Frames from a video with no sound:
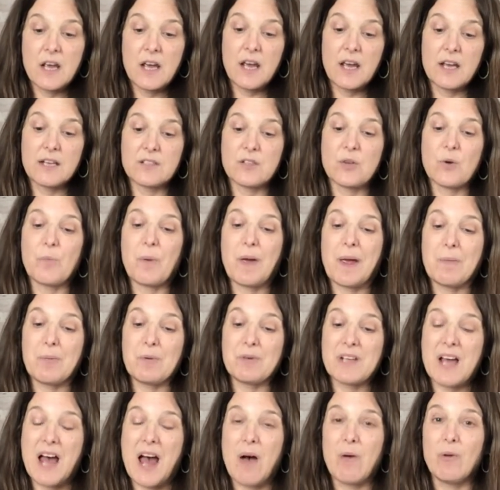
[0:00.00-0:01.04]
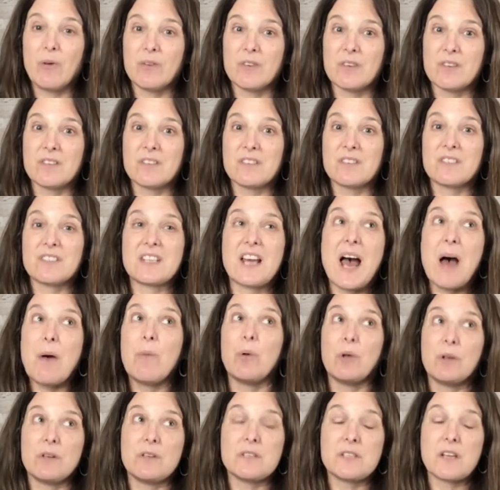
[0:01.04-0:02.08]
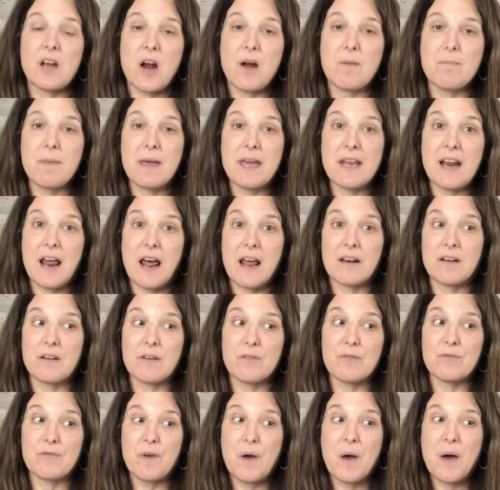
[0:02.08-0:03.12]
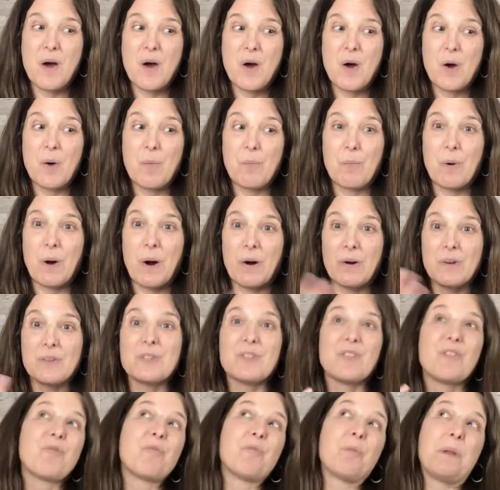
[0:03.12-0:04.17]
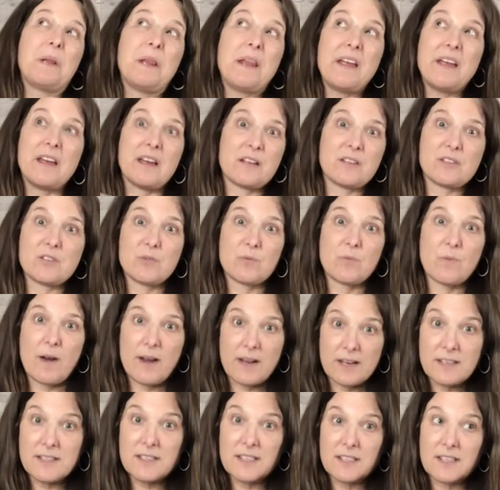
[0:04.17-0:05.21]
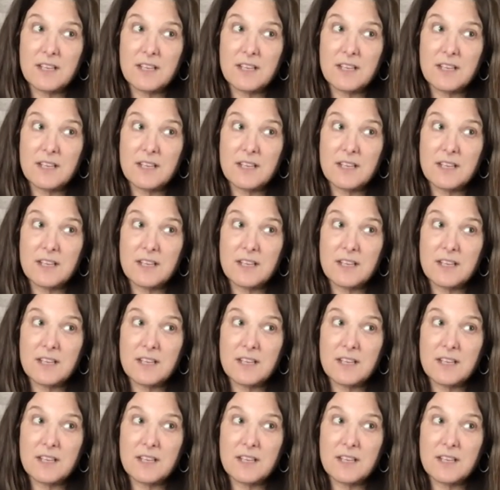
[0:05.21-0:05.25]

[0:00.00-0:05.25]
And so paper towels are made out of parts of plants, right?